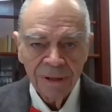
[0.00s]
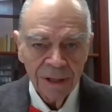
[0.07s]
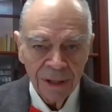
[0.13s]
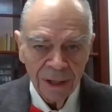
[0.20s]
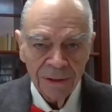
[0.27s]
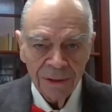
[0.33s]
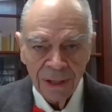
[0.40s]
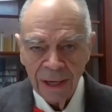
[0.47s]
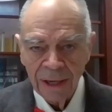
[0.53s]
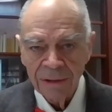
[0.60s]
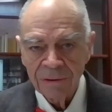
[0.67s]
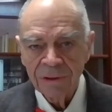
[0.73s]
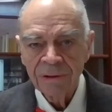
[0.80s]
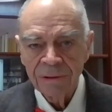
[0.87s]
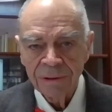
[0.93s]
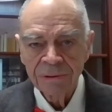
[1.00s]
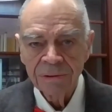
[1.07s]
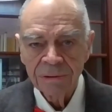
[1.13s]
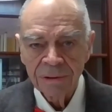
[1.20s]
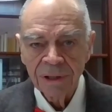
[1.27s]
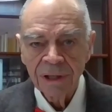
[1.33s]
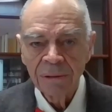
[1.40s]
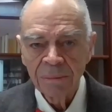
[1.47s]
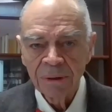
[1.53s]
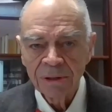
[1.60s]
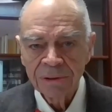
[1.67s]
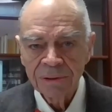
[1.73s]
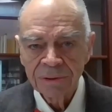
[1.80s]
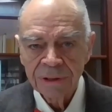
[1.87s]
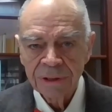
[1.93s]
gain the agricultural and
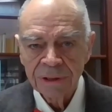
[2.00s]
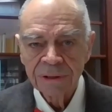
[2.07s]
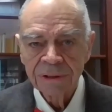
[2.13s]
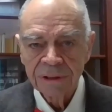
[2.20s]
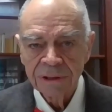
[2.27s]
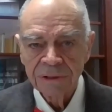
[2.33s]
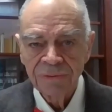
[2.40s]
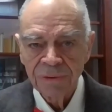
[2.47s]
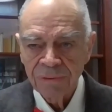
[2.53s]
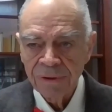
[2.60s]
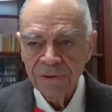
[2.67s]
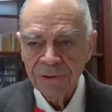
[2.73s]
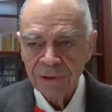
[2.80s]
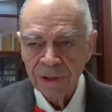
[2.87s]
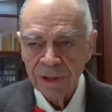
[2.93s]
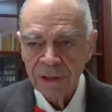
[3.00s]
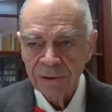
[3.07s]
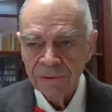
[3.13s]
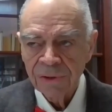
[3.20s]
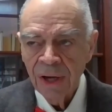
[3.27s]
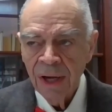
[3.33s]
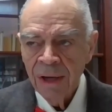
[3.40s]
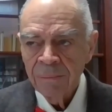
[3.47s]
commercial censuses for recent years,